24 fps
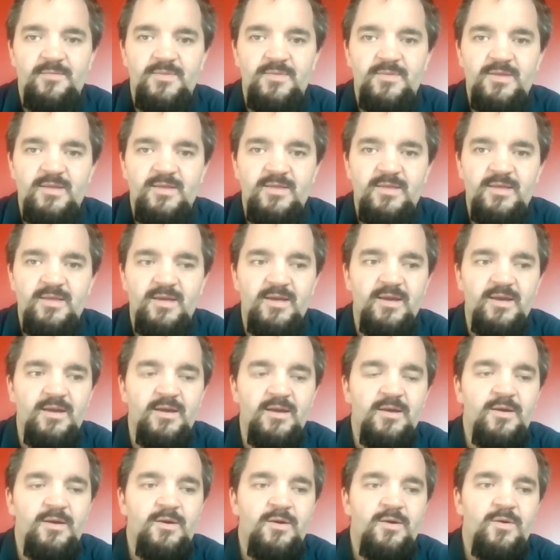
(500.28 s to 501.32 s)
items to
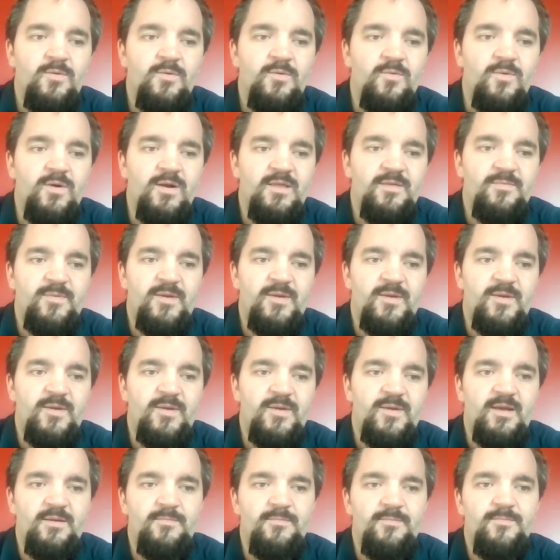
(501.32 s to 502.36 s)
see what's
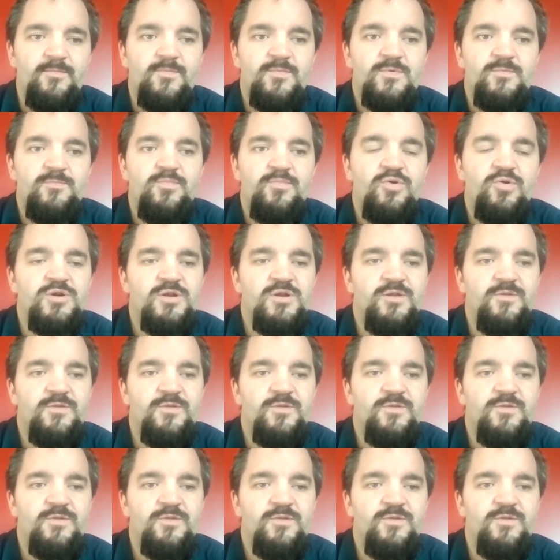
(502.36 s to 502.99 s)
being